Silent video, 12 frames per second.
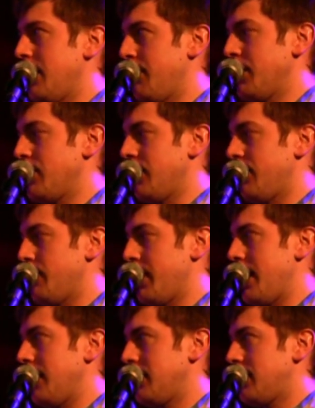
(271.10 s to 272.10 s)
in a bunch of different
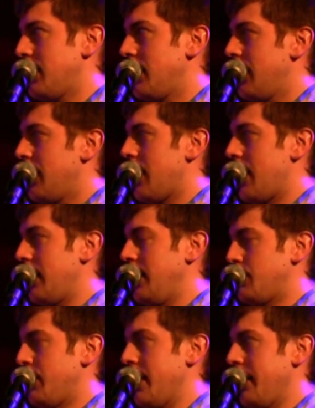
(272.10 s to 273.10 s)
bands.
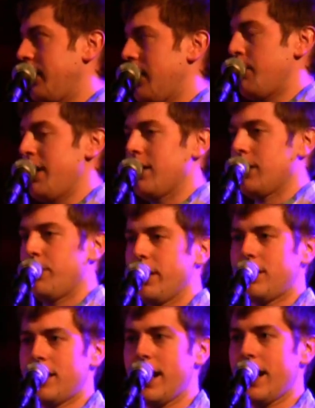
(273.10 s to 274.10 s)
He's playing in a band that's
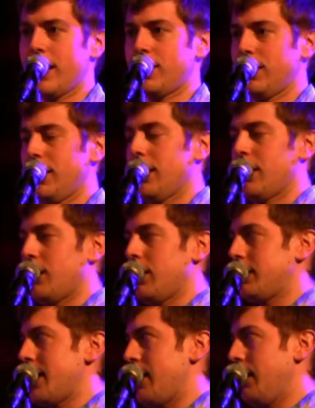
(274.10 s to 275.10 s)
playing tonight, actually,
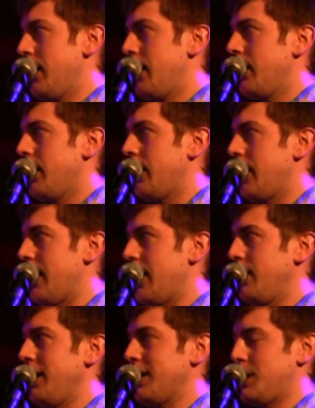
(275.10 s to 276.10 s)
across town.
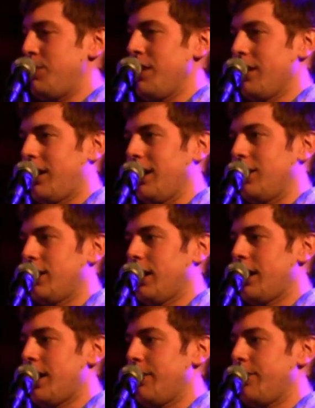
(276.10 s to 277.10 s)
Yeah, Spirit Kid, check
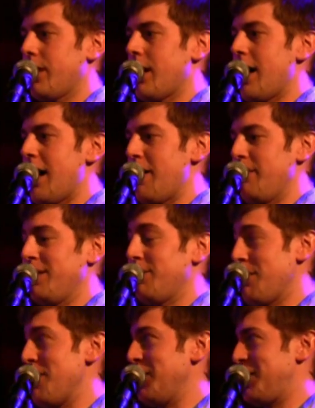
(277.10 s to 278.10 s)
it out.
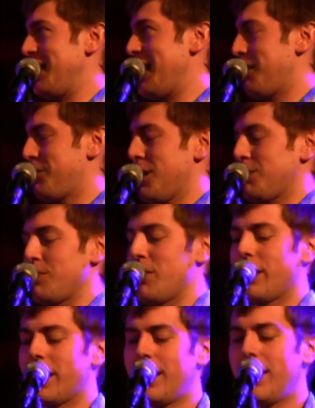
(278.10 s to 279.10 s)
Promotion, yeah, I'm
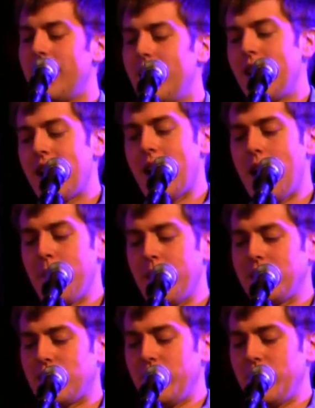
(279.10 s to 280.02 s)
cross-promoting. And